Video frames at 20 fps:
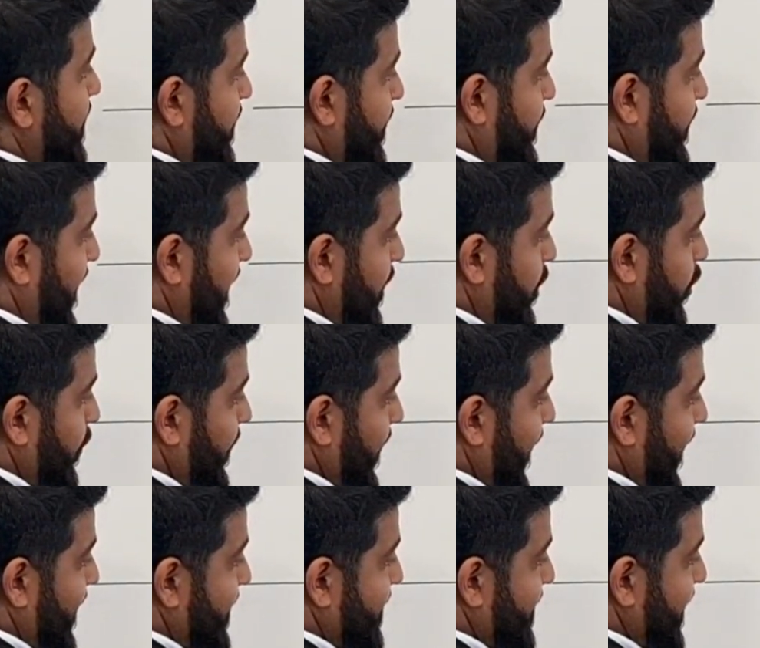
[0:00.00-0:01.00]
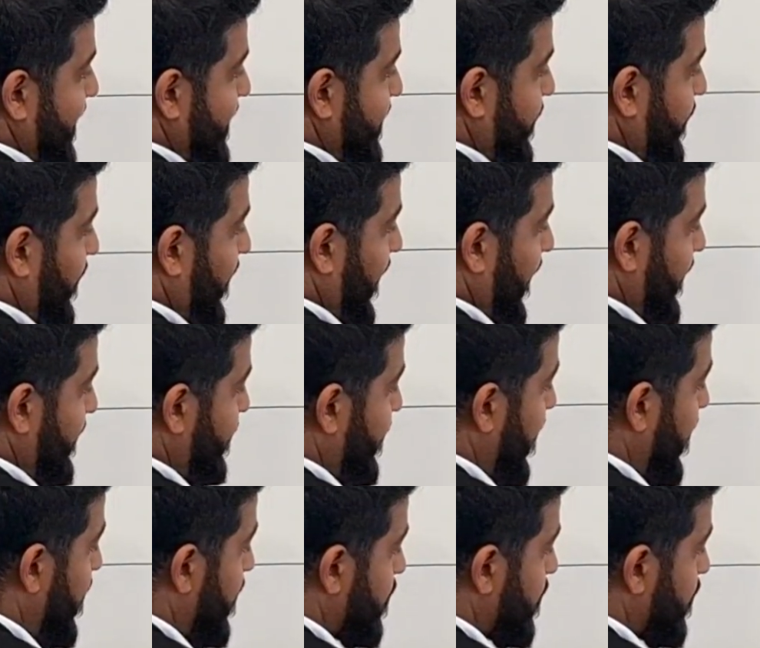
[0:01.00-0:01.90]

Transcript: the value of x is 5,